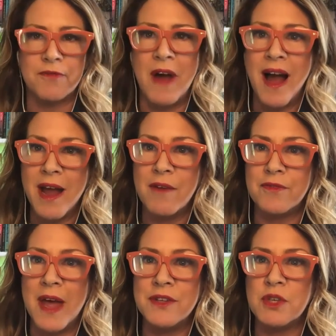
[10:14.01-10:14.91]
five,
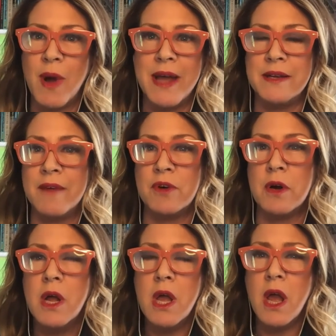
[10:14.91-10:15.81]
and so mm-hmm. I had mm. never.